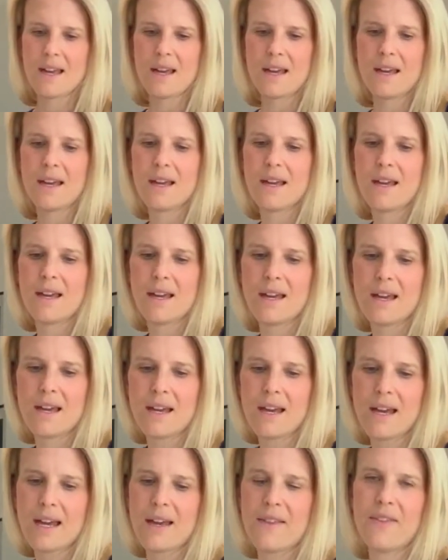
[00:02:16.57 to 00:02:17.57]

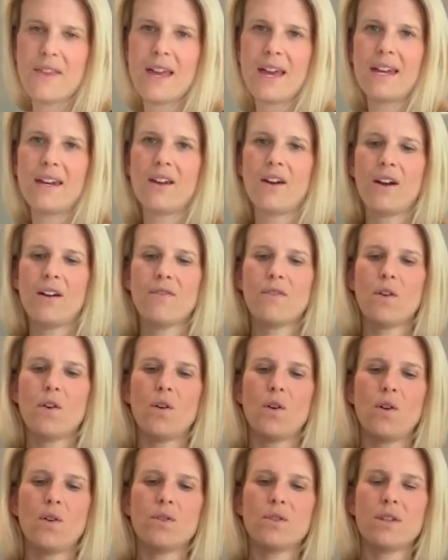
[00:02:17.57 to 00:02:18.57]
And then I've
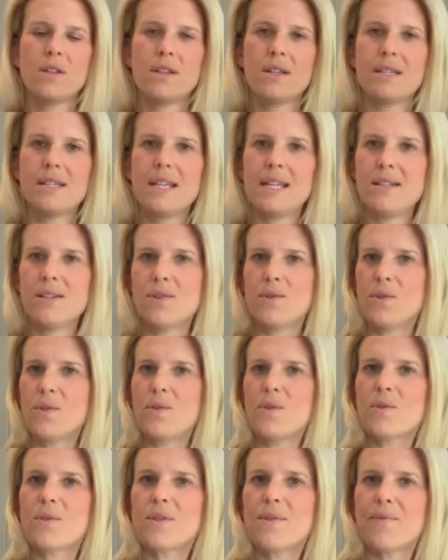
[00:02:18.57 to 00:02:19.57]
got sea
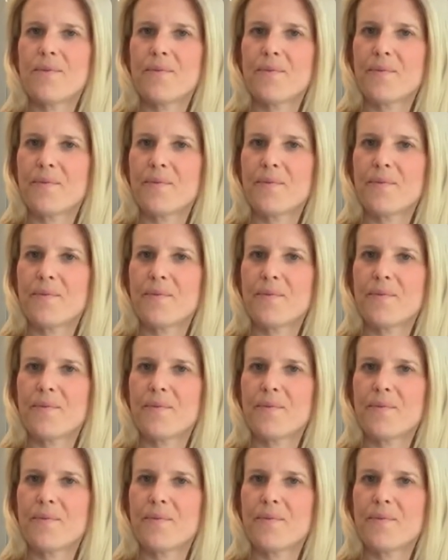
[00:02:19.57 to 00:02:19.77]
salt.